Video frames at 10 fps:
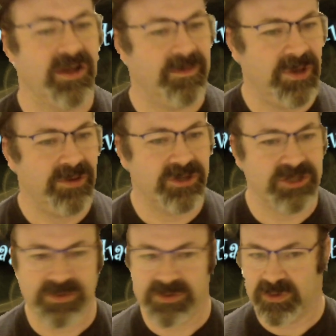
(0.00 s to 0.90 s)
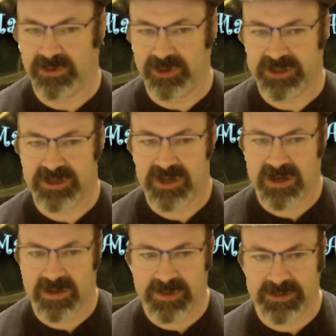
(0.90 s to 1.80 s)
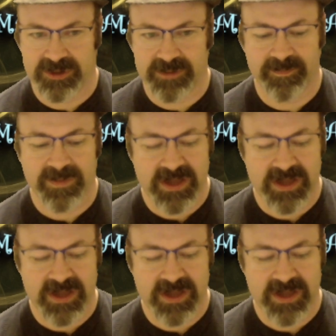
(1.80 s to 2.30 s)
about because she was told not to talk about them.